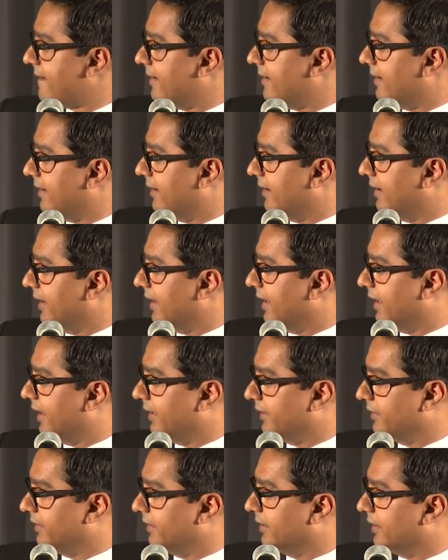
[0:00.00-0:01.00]

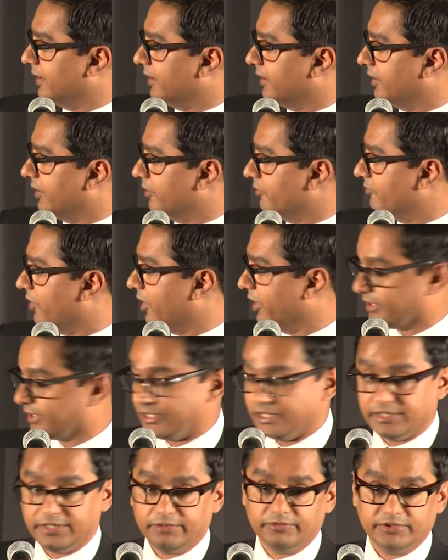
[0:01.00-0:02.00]
and
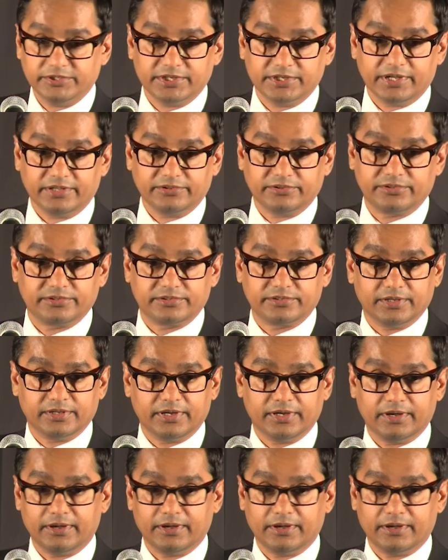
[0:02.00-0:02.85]
volatility, which has